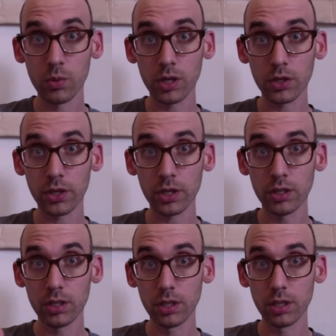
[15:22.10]
We all
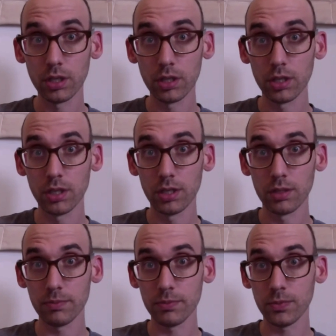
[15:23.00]
good?
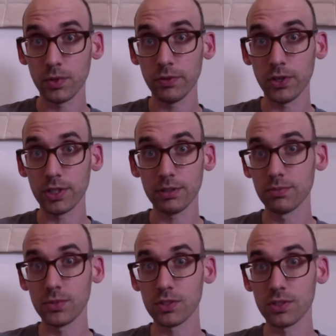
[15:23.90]
They're very
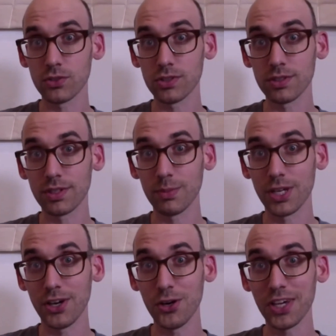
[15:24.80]
disinterested in me.
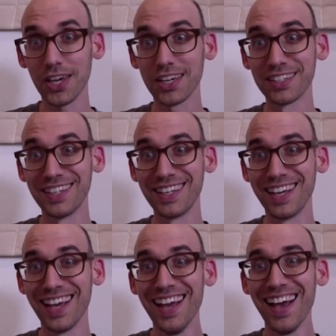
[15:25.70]
Okay.
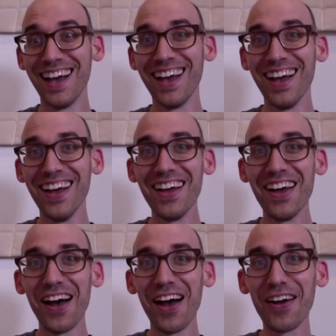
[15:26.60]

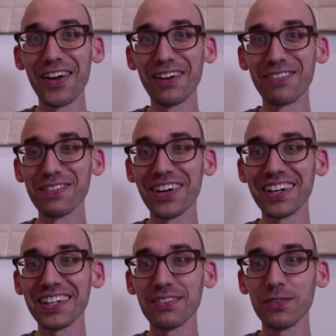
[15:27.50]
All right,
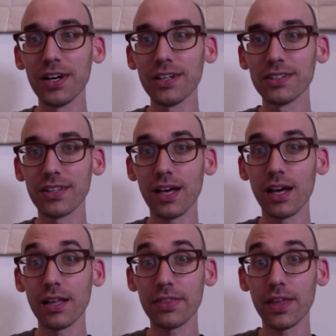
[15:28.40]
everybody. Well,
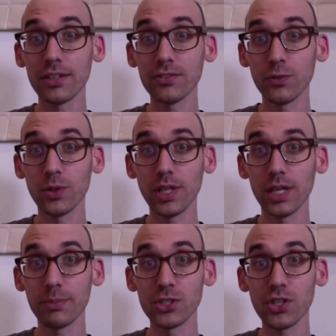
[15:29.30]
thanks for
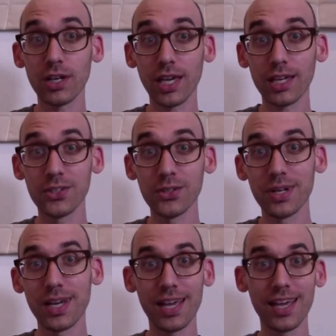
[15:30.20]
letting me talk at
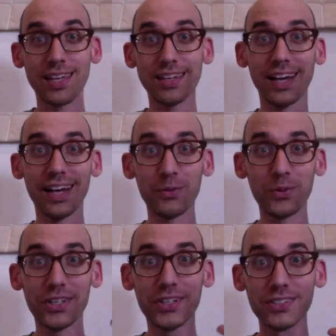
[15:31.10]
you, and I
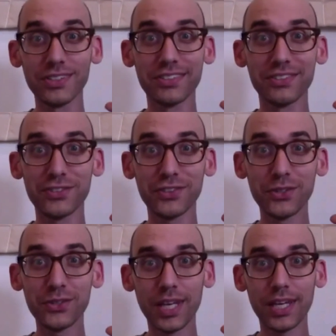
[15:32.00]
will see
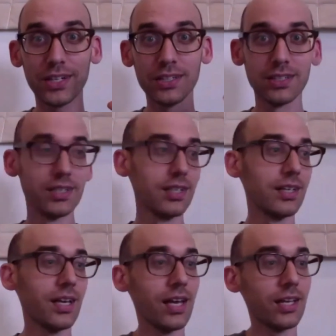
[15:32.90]
you later.
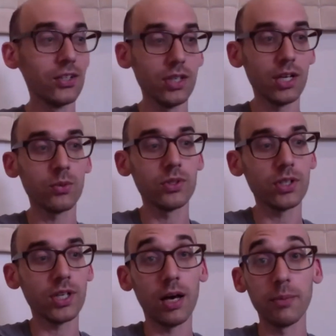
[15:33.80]
And good luck with
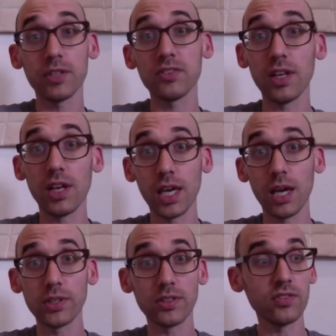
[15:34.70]
your comics, and I
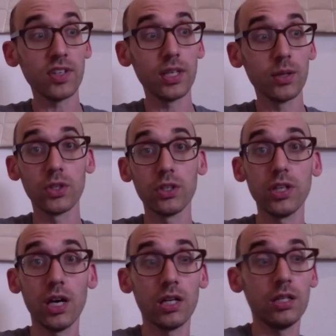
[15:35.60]
can't wait to see them when they're
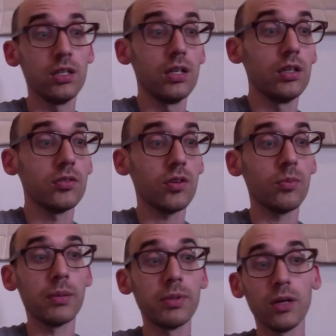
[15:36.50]
done. So
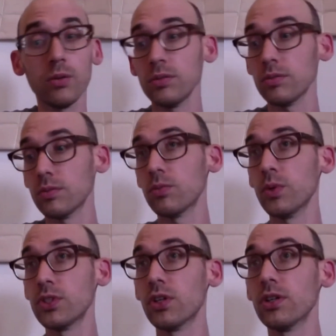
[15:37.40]
maybe I'll
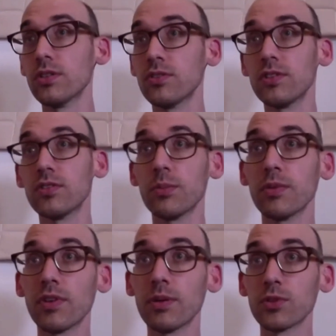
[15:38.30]
return to see
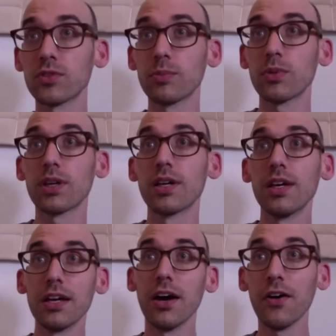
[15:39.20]
some of them or something.
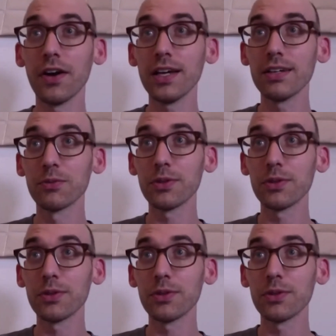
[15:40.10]
All right.